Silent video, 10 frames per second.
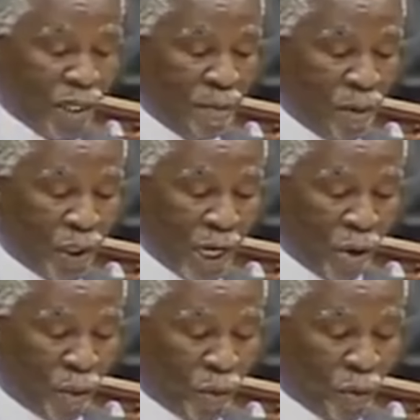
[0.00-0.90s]
Honorable
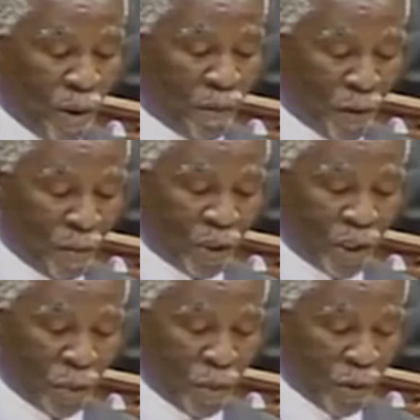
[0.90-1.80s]
Jacob Zuma from
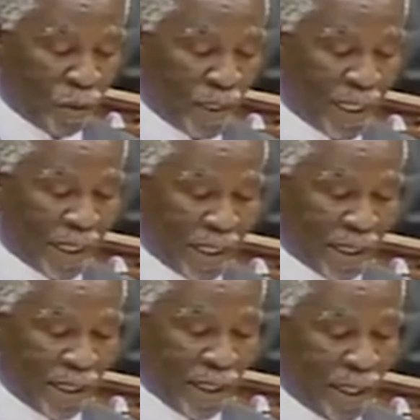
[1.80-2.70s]
his
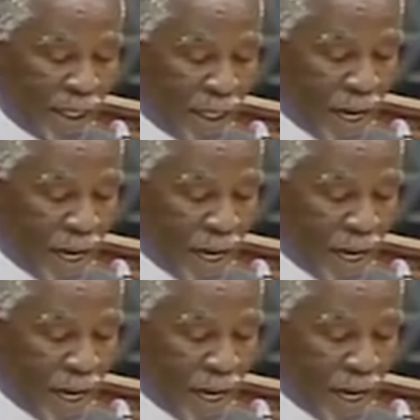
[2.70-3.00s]
responsibilities